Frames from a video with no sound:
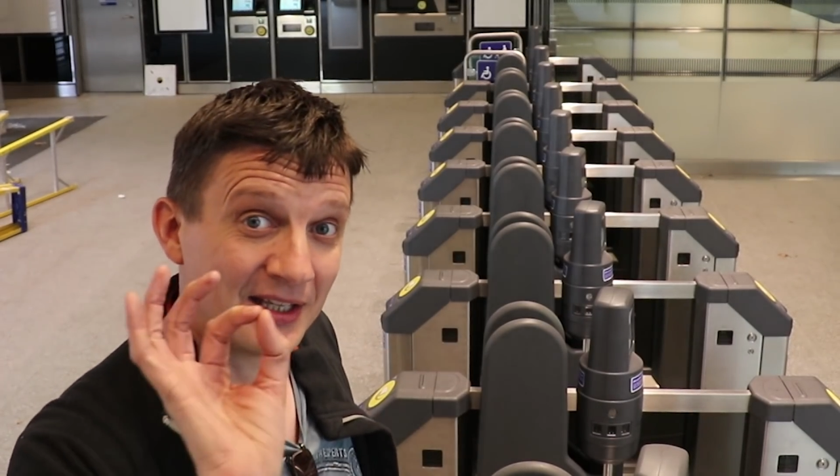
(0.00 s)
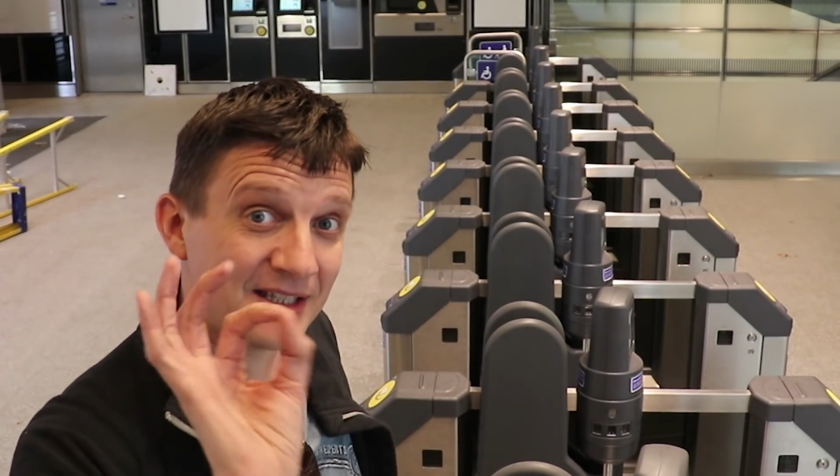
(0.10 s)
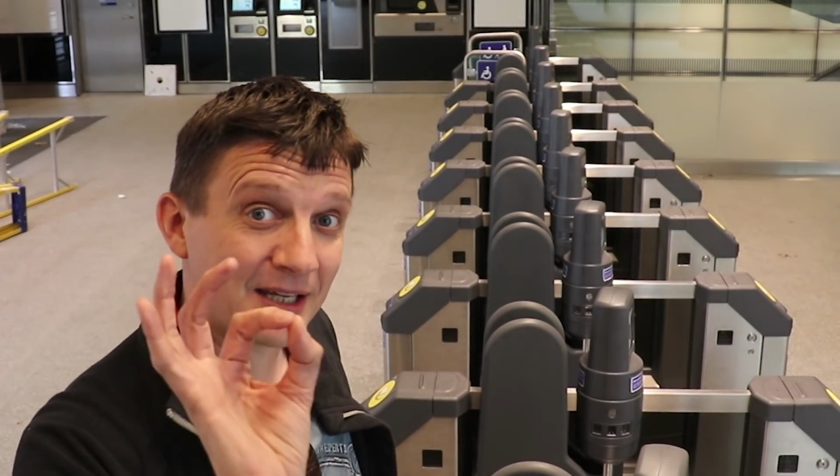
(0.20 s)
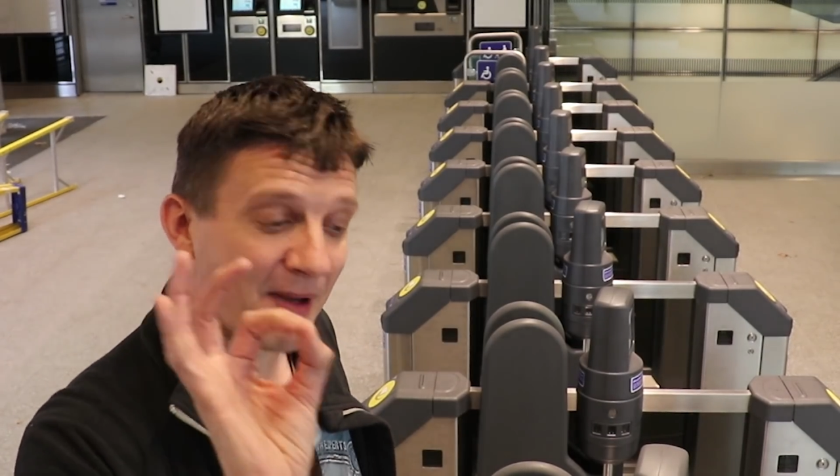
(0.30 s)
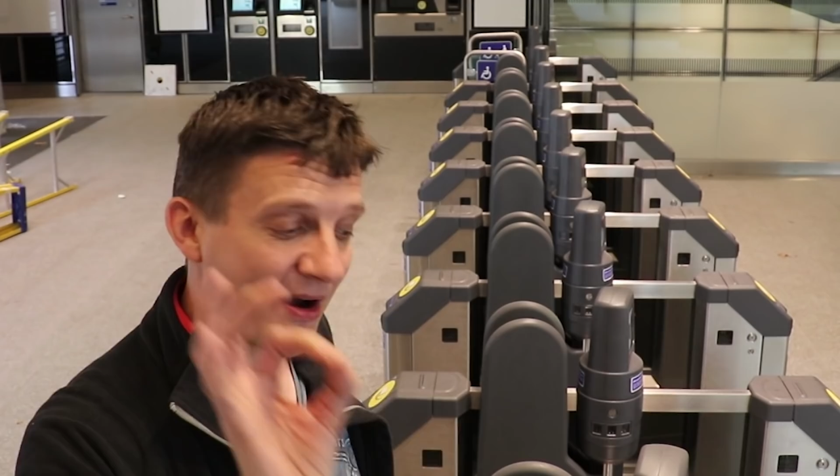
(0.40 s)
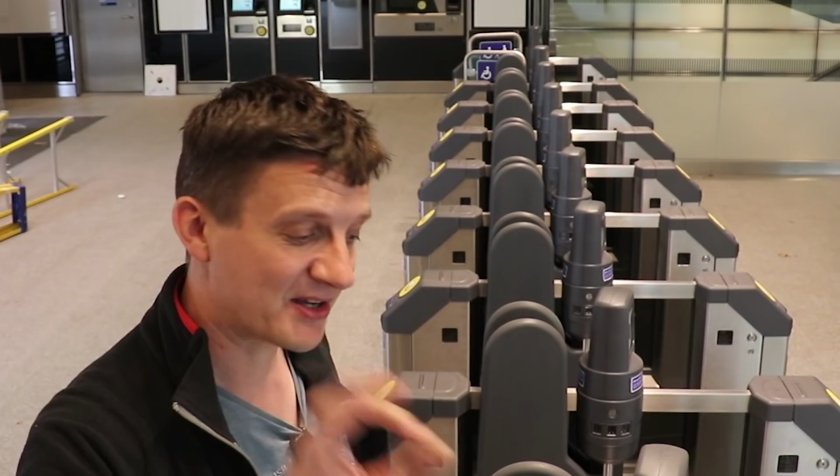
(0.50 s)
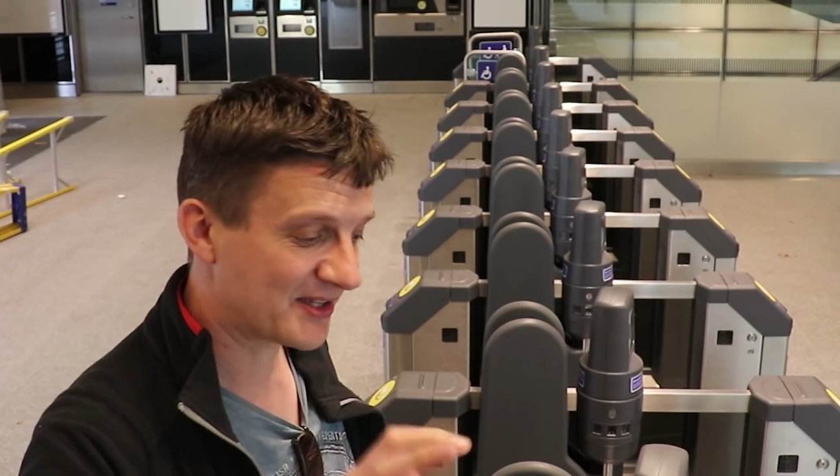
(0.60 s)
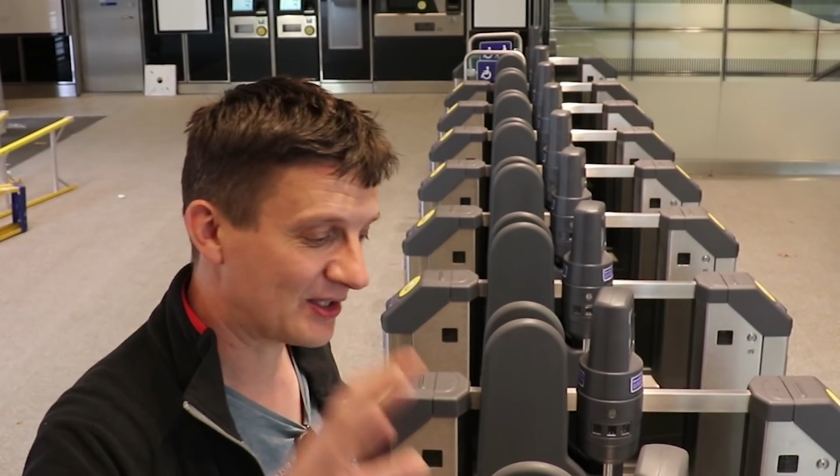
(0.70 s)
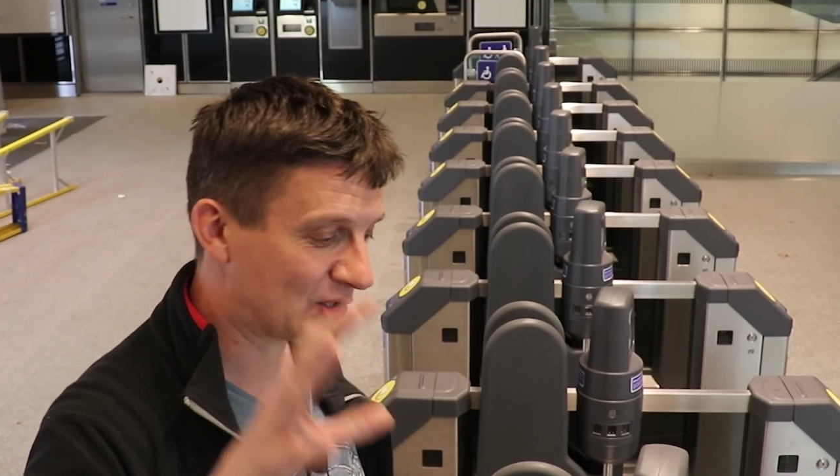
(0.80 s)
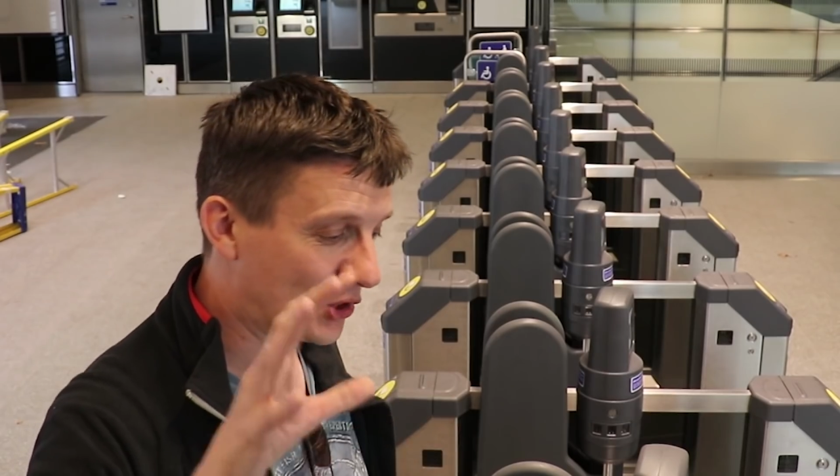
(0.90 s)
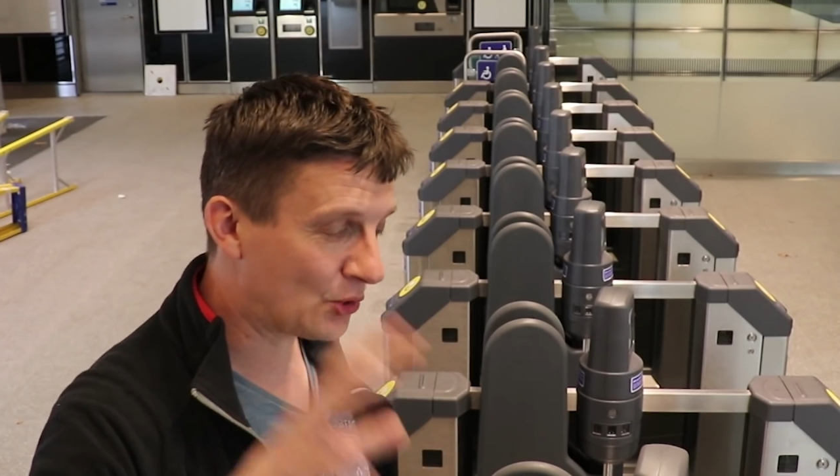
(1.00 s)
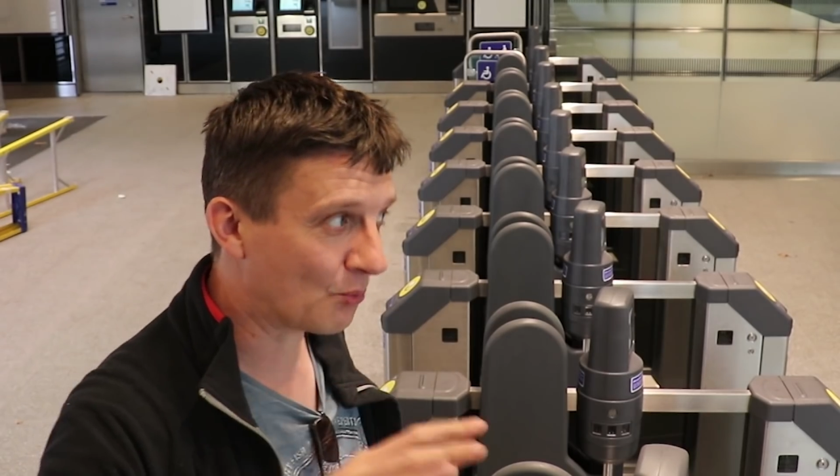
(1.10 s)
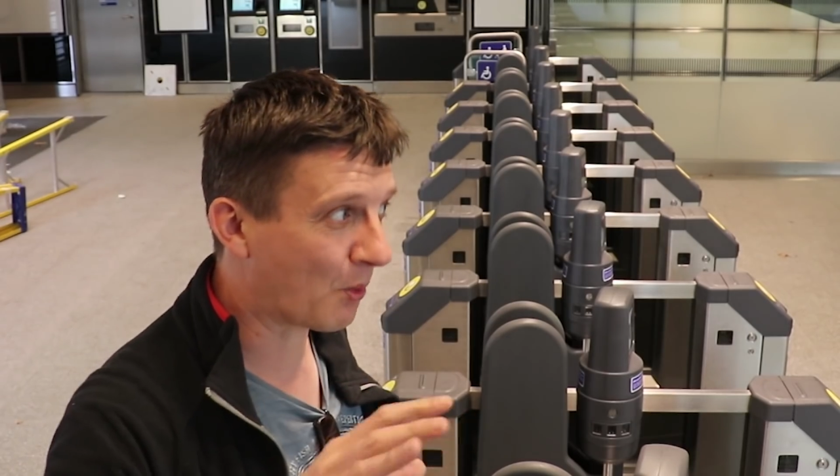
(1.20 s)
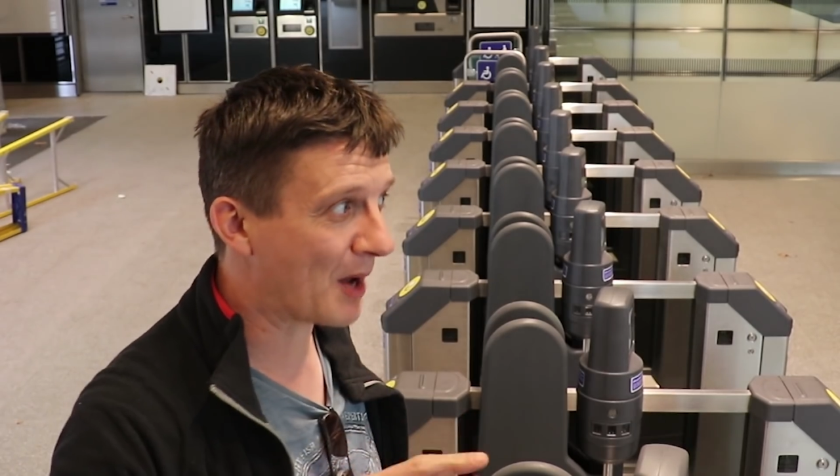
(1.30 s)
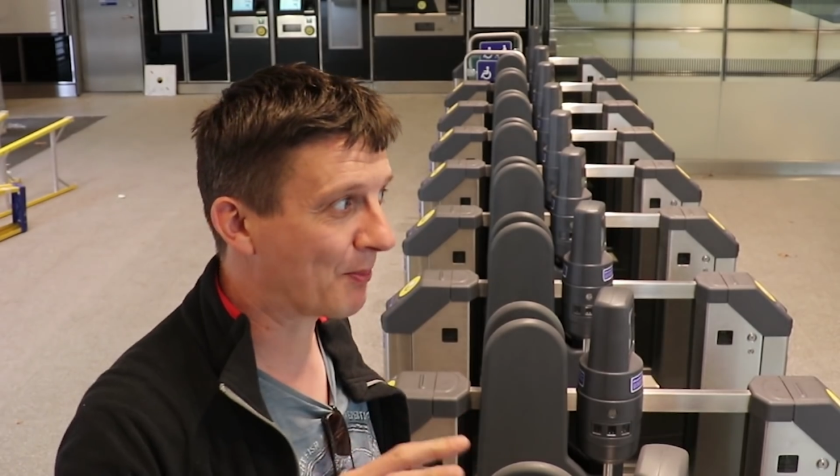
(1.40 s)
ticket barriers, and then
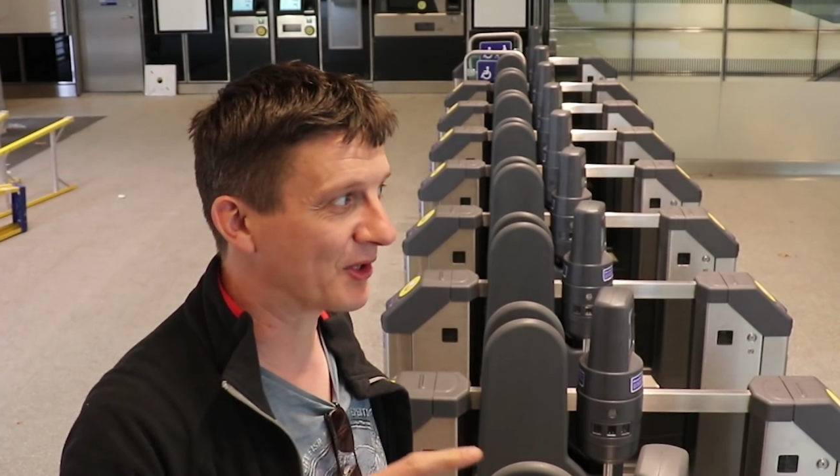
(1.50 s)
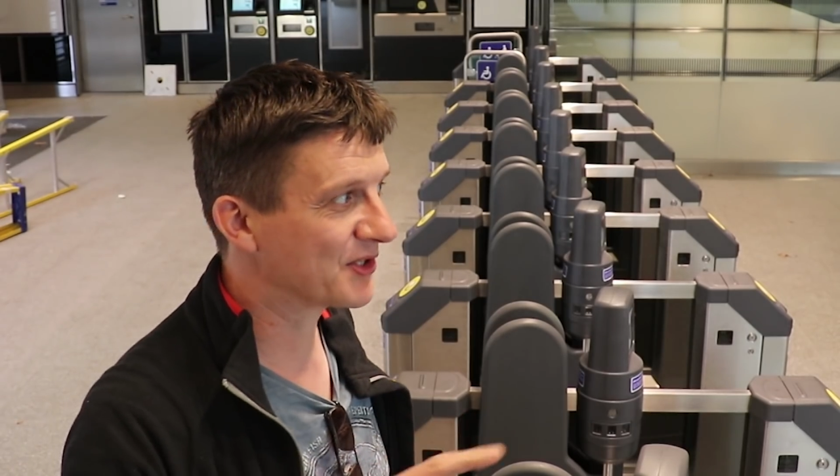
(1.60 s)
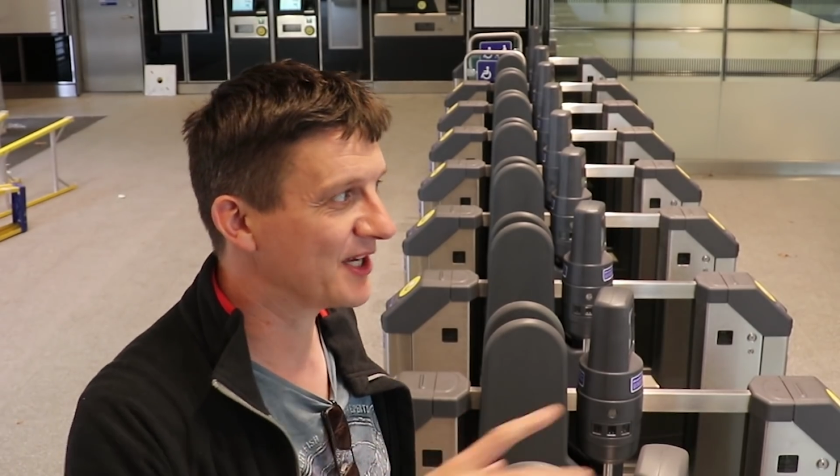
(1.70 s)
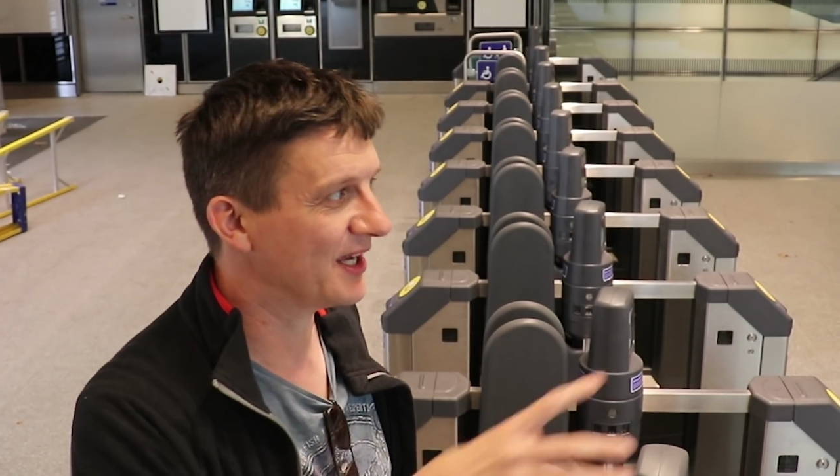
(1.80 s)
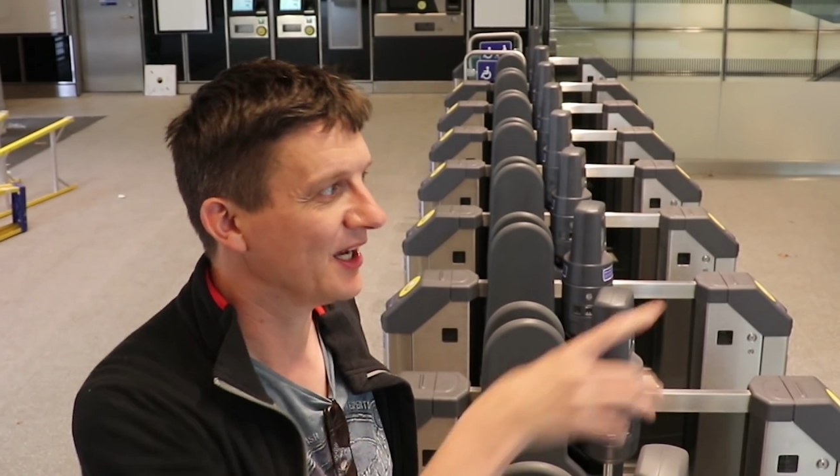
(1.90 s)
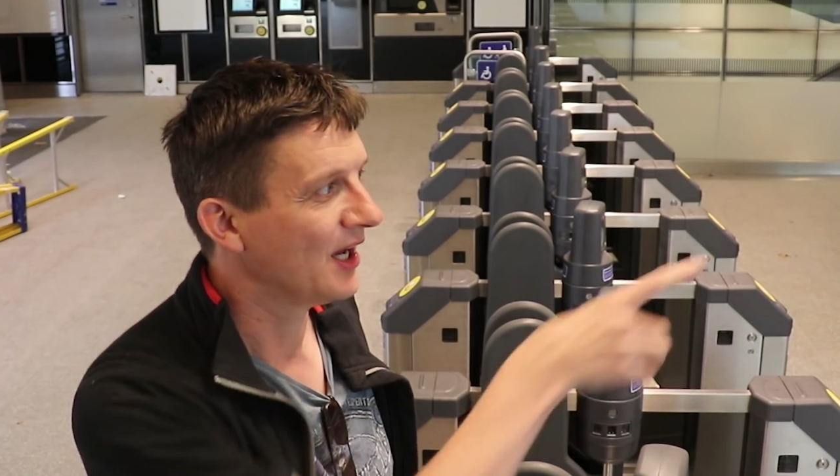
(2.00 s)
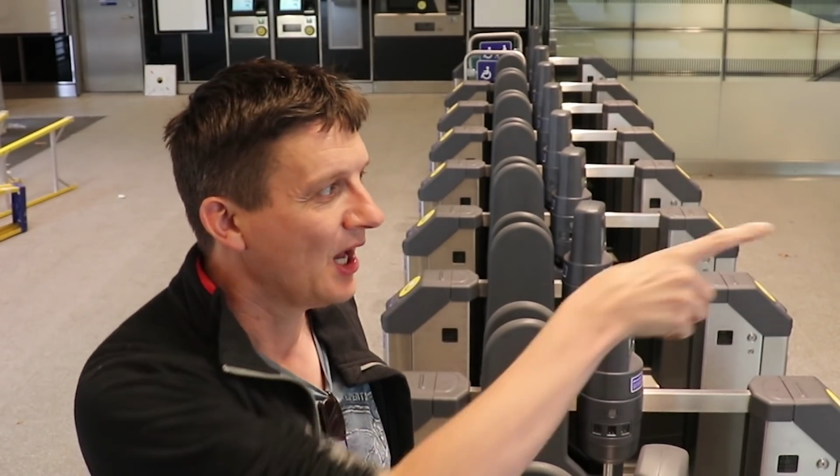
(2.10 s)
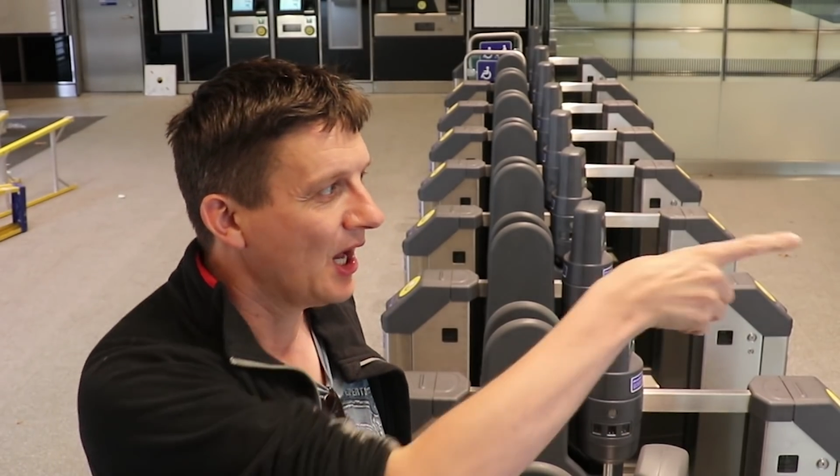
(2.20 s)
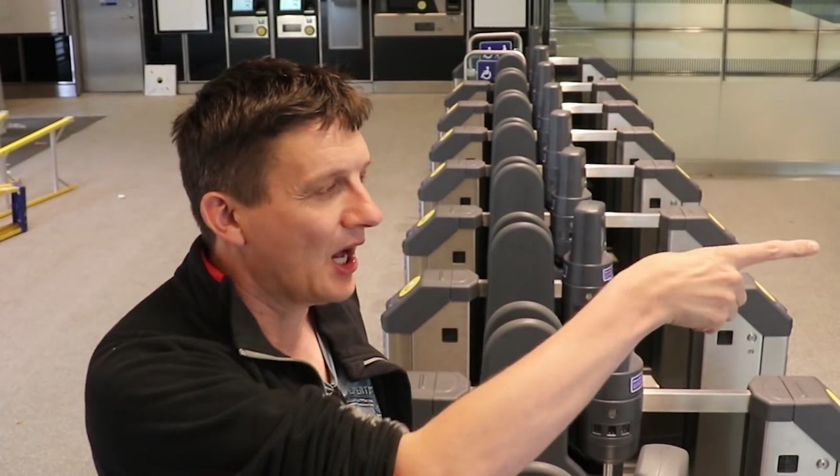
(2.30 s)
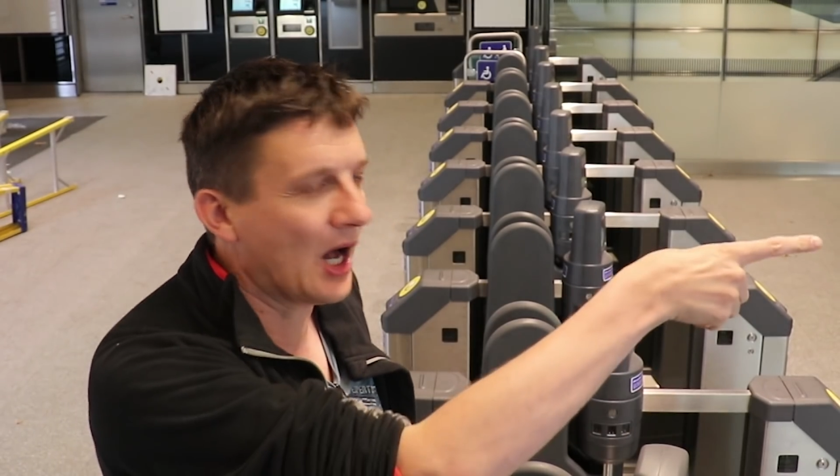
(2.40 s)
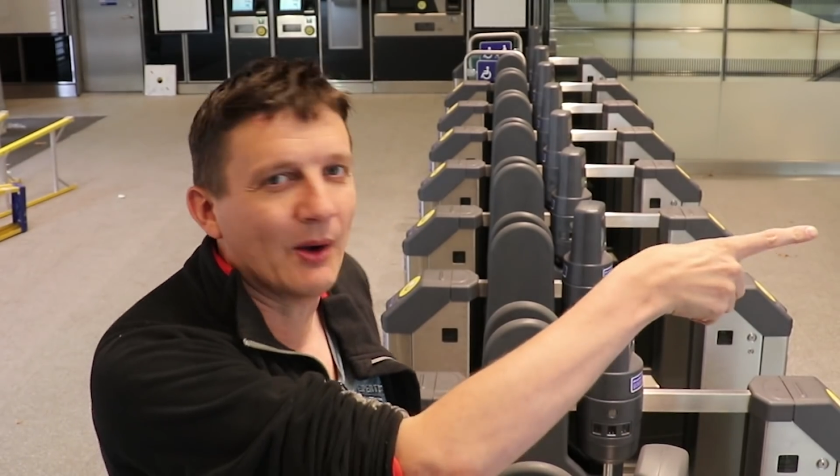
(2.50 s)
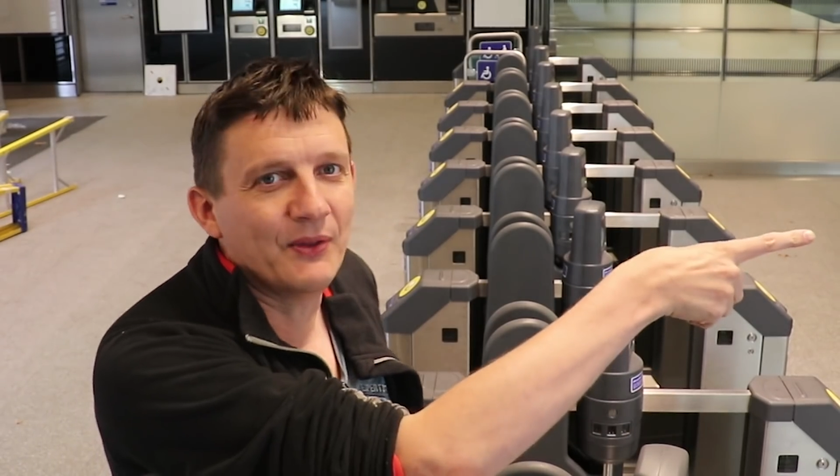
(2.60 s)
2 wide ones here. Oh,